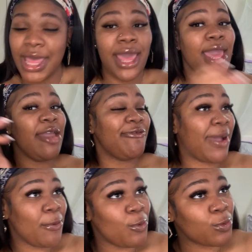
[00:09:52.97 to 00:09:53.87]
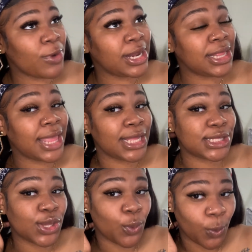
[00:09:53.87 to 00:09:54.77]
If I'm running
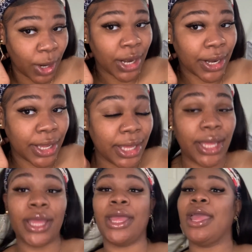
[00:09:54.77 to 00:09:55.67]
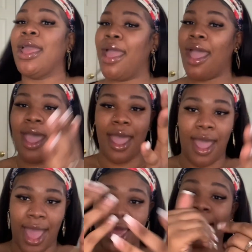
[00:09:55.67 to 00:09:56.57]
late to work,
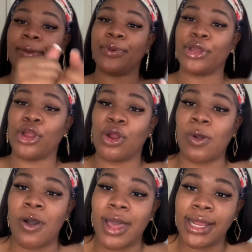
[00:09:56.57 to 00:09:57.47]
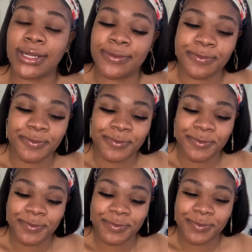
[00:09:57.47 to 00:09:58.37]
I can put her on.
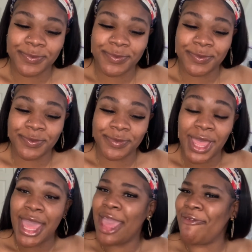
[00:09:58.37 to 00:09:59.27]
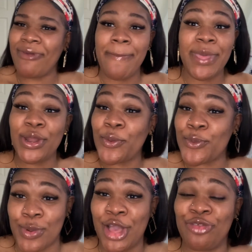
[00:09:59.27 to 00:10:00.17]
If I'm in a
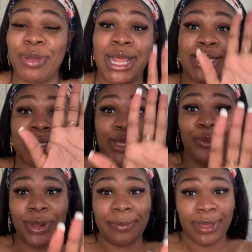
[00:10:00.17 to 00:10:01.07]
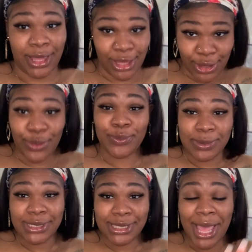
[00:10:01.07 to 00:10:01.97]
rush but I still want to be
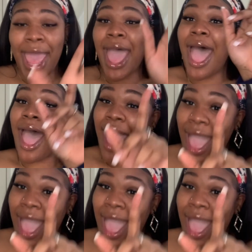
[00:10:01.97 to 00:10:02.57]
cute, I